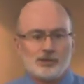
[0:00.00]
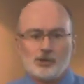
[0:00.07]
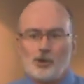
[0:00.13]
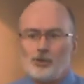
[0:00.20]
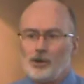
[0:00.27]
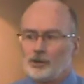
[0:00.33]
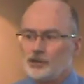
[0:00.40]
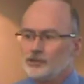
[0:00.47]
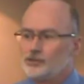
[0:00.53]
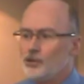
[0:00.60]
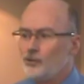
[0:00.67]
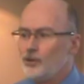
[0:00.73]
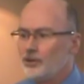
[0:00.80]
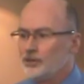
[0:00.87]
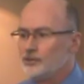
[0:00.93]
so on and
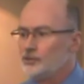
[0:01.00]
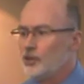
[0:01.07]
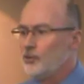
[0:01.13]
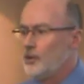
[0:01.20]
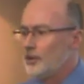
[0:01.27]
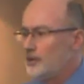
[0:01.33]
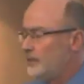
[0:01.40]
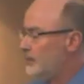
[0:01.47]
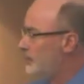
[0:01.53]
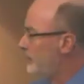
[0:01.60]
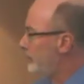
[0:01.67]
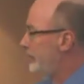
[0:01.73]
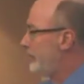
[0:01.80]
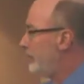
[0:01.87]
so on and so on. And